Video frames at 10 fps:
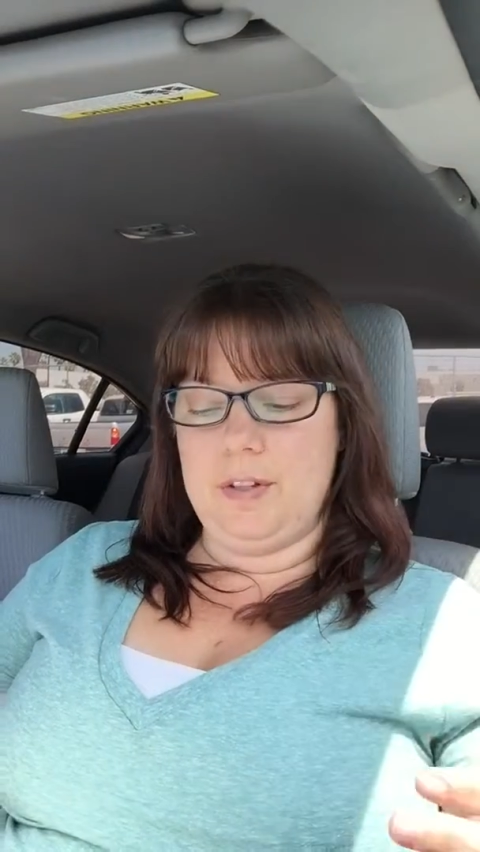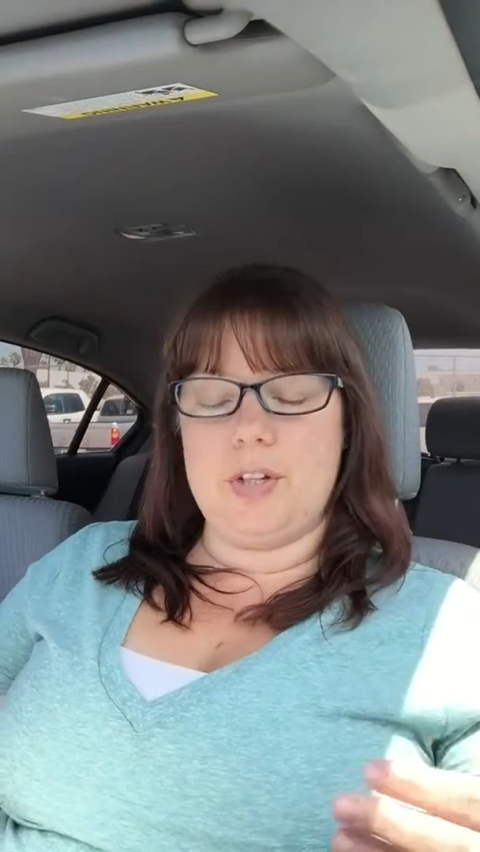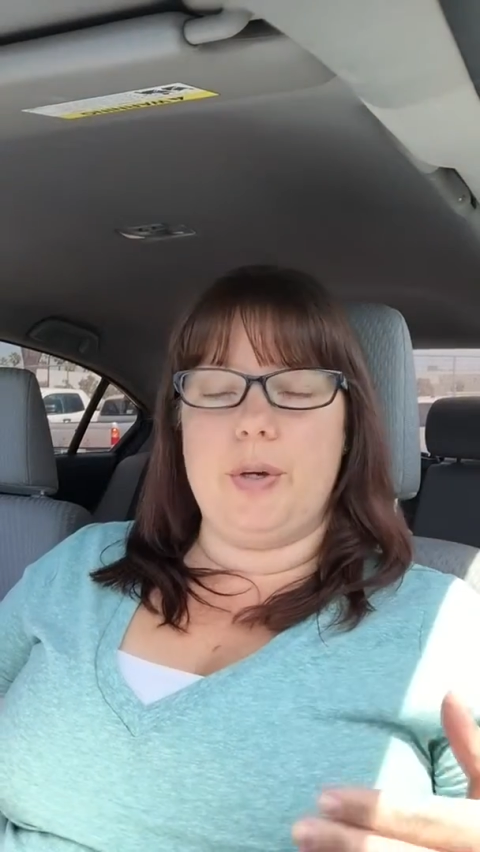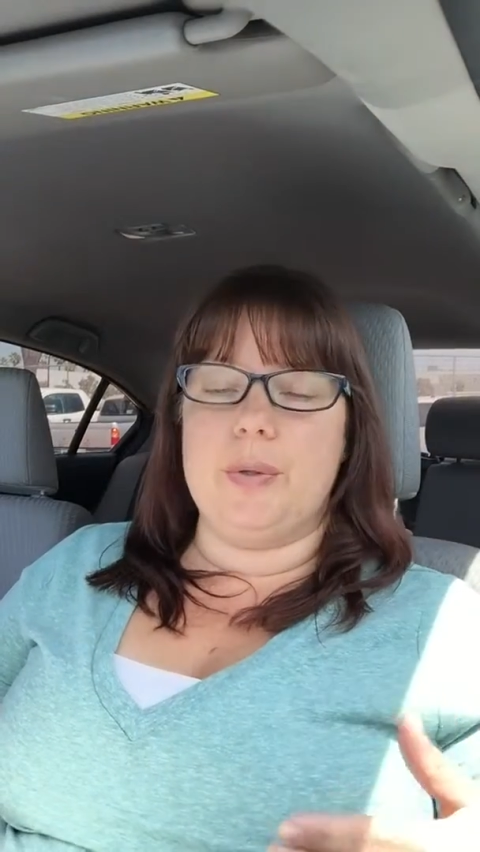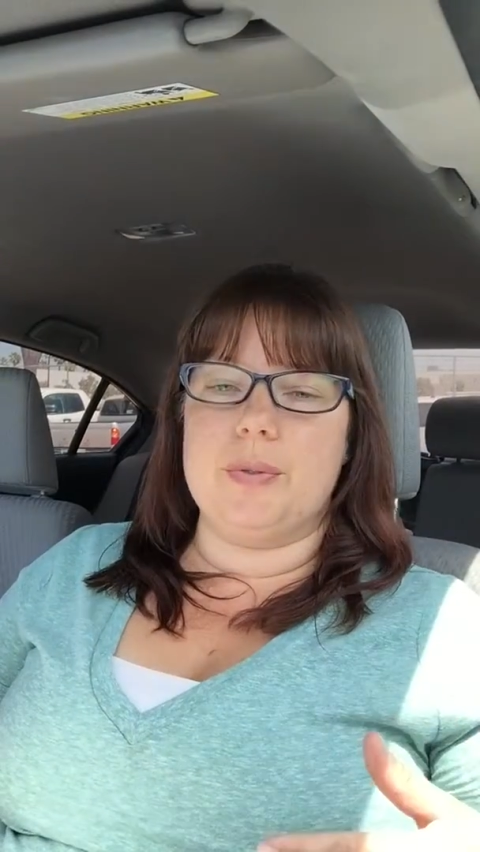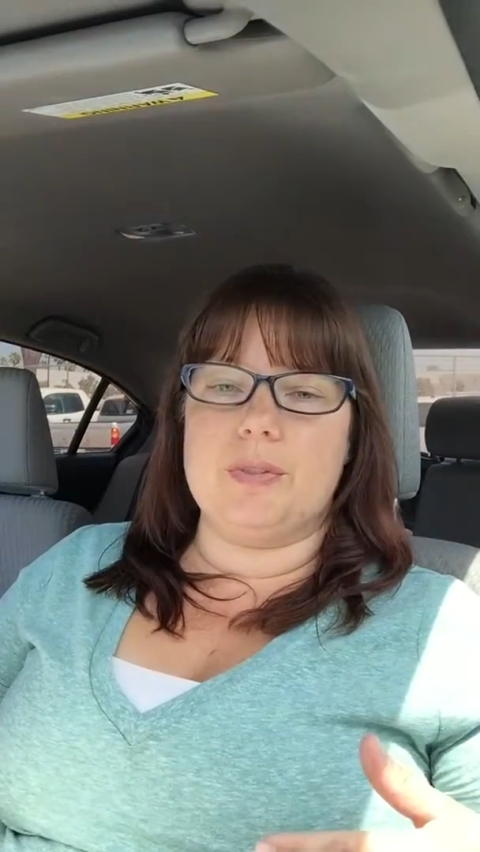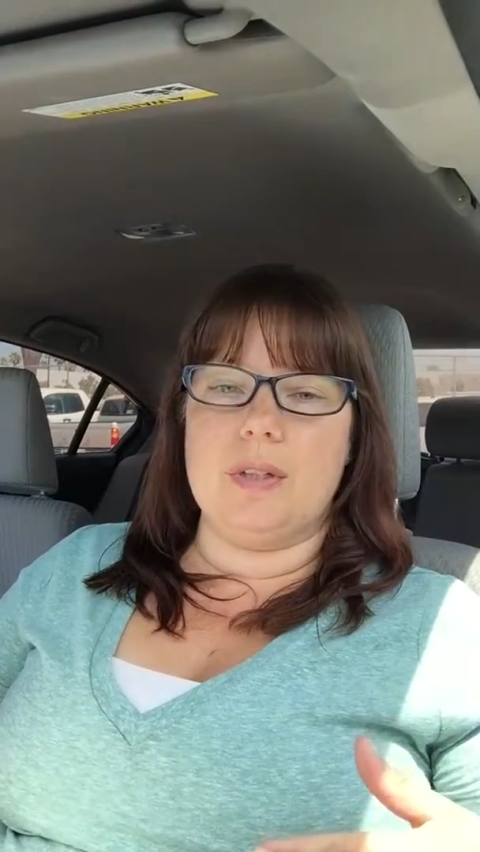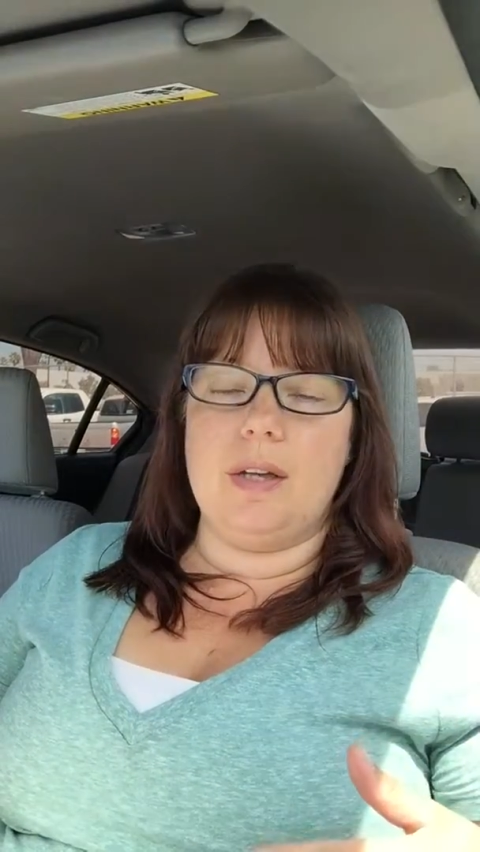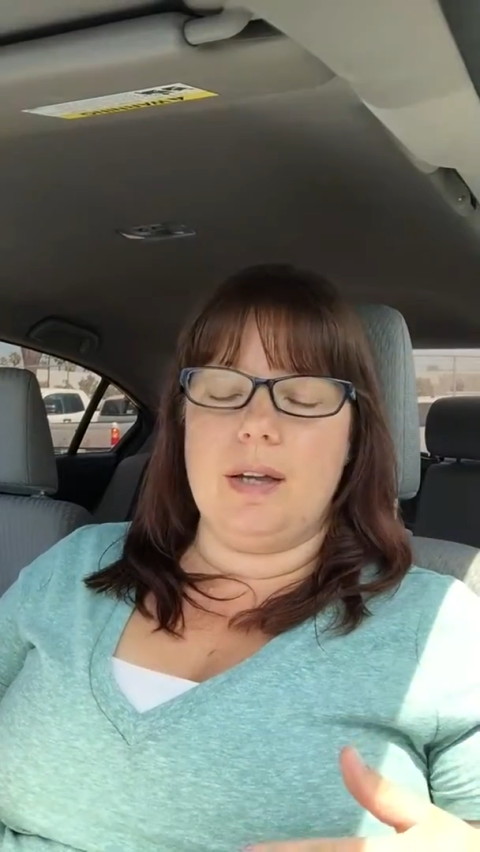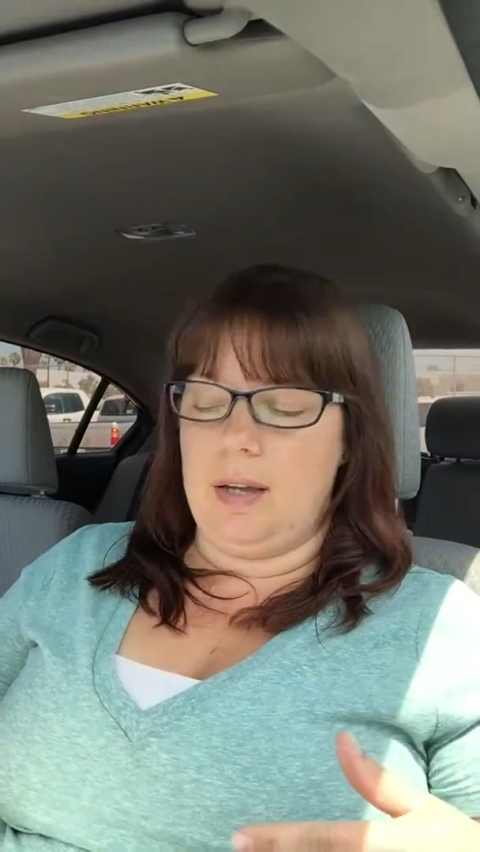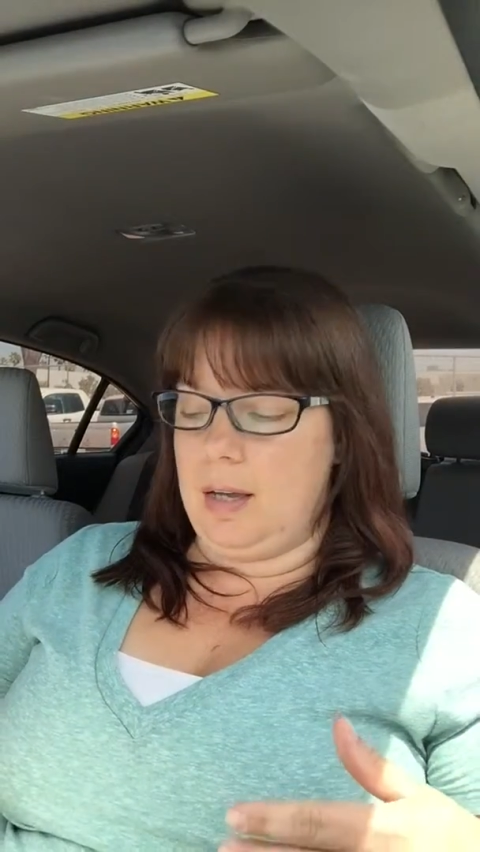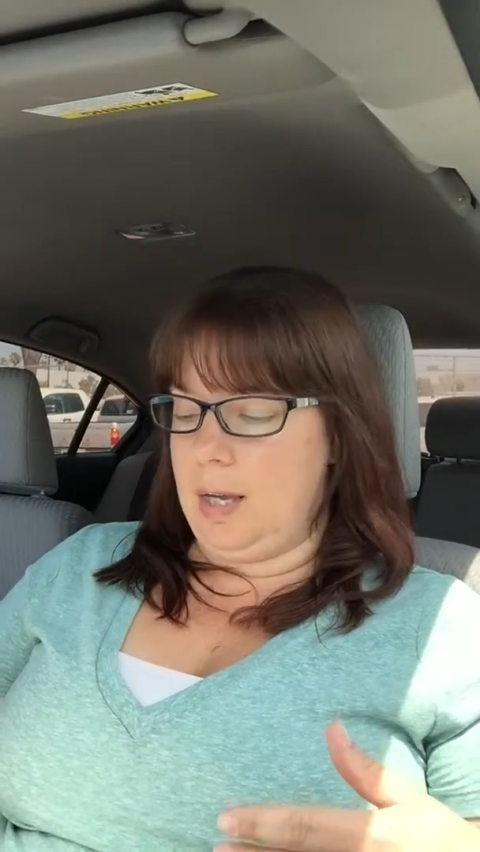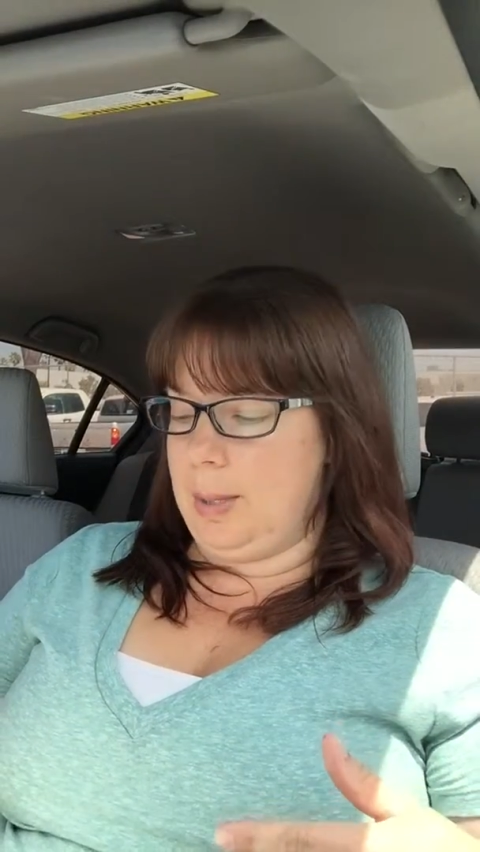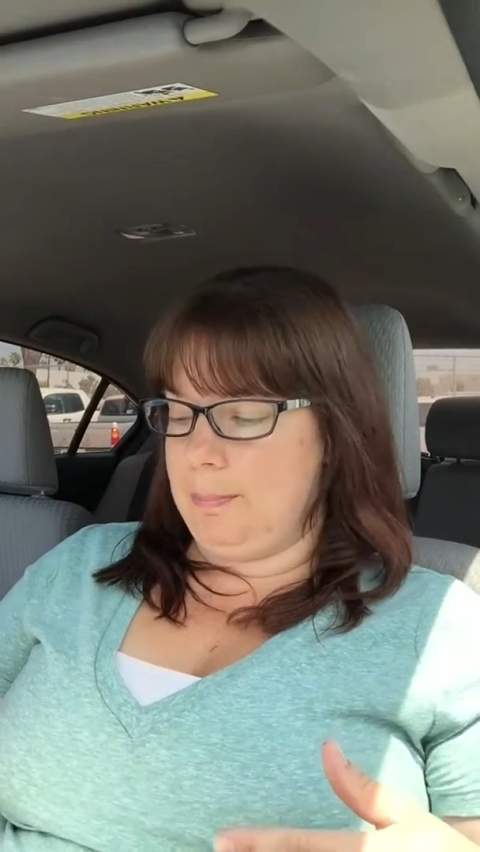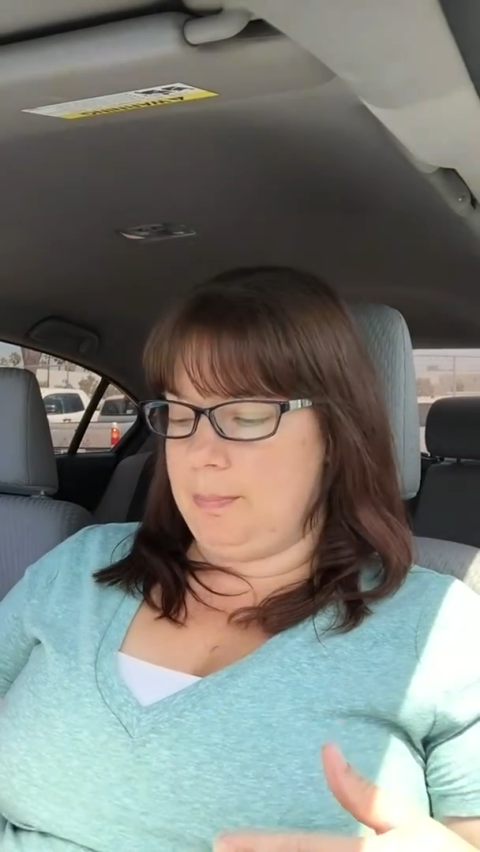the nose,
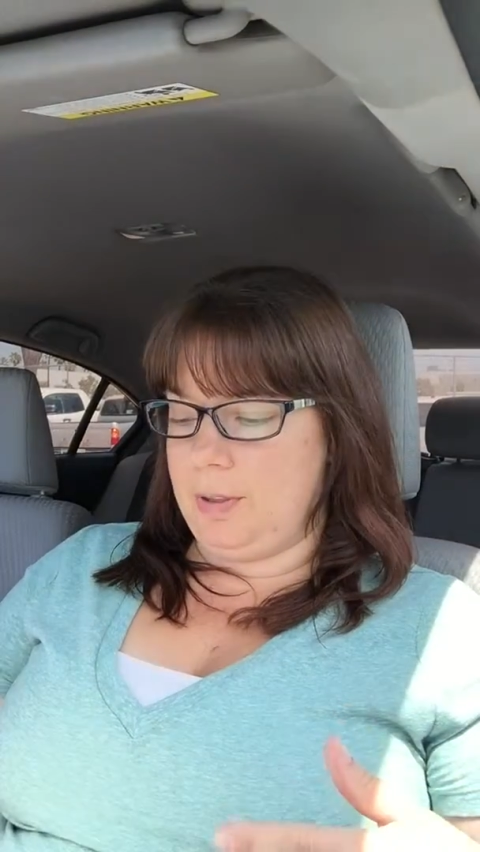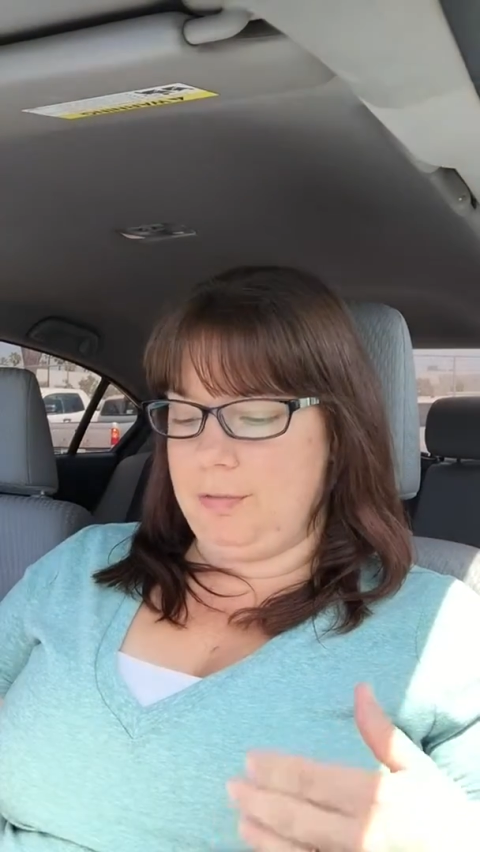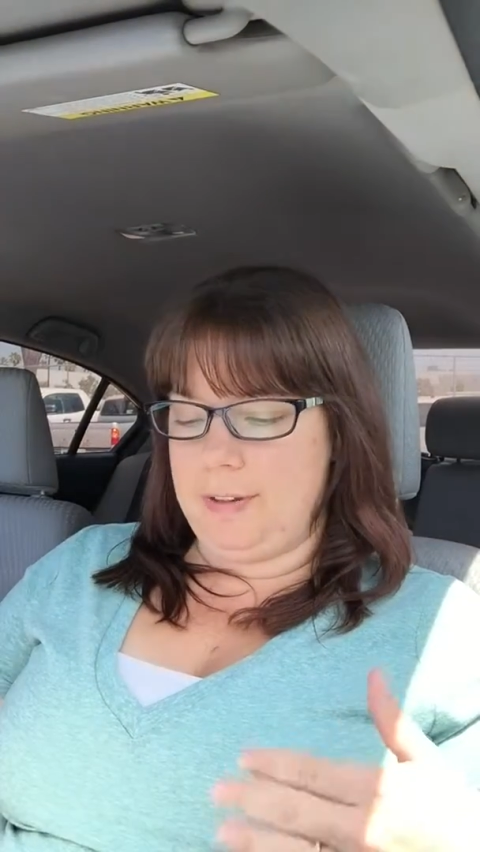the